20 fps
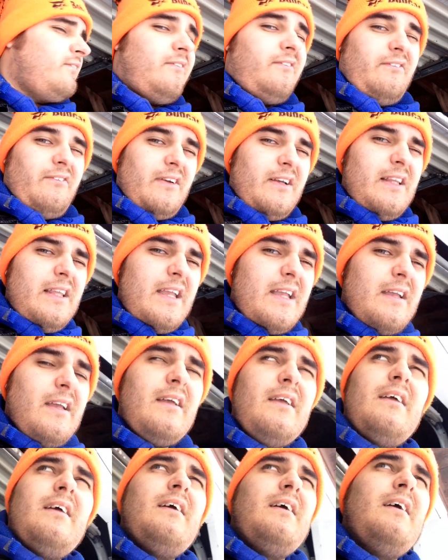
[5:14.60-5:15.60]
Really?
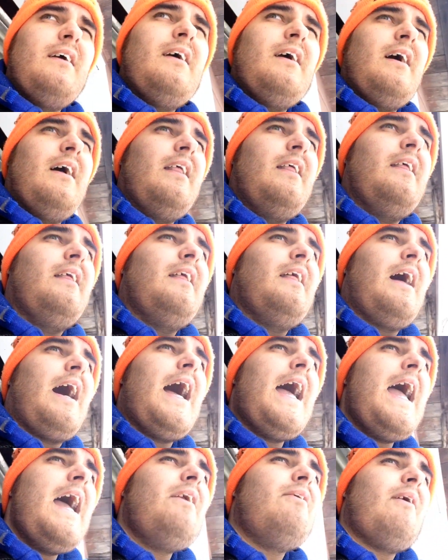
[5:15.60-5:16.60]

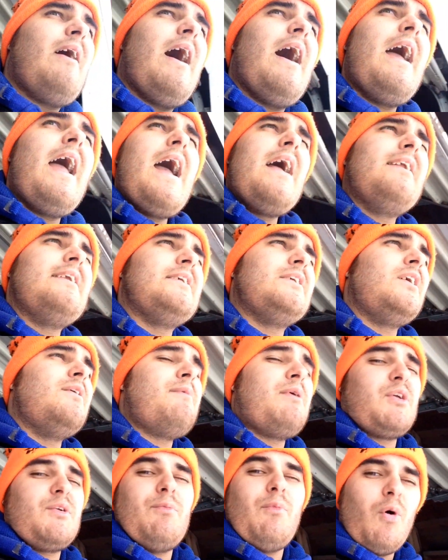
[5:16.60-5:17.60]
I had I had so
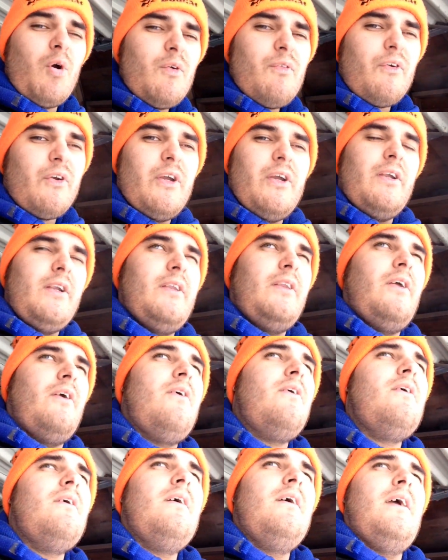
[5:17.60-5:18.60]
much more for you to
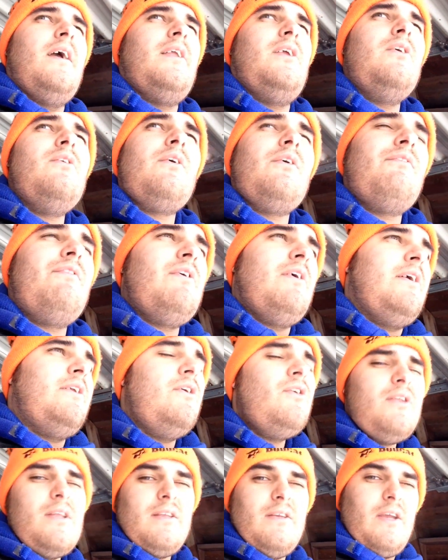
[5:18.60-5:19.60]
do, and you and
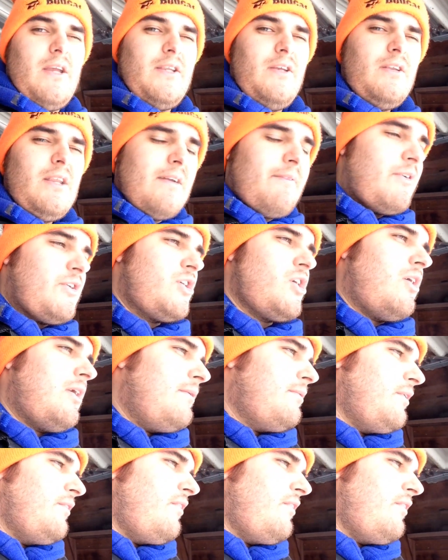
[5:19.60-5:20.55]
you didn't and you never showed up to